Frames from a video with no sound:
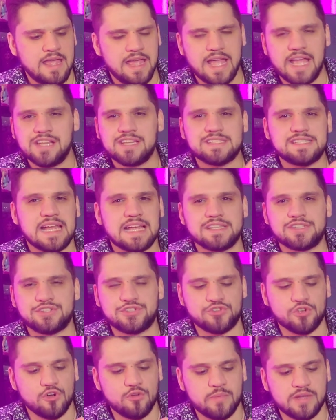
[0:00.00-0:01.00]
It just adds
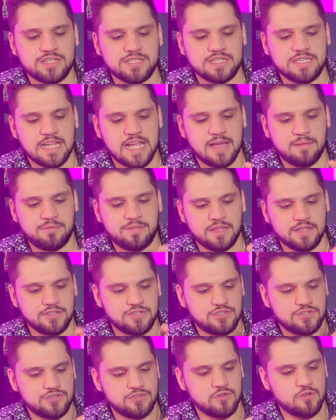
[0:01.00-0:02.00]
so much depth and
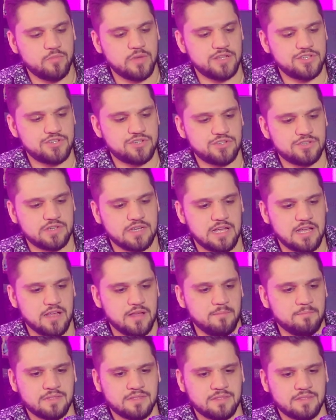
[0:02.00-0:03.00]
so much
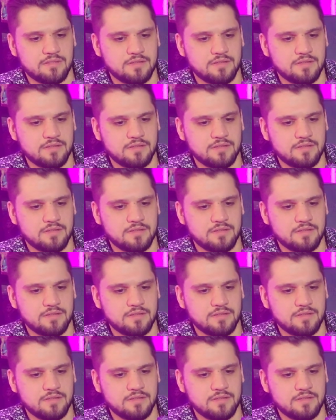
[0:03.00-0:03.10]
um,